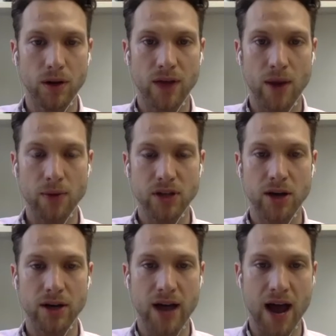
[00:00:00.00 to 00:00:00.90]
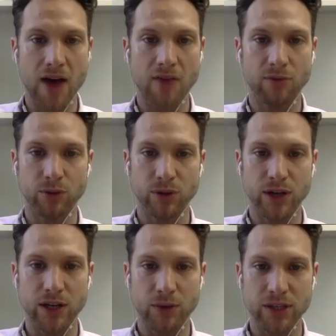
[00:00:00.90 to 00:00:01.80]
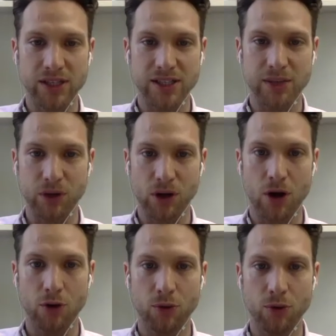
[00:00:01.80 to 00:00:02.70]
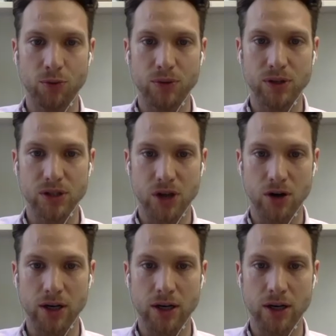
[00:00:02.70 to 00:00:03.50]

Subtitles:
That was cut in half in 2016 when the condo boom started.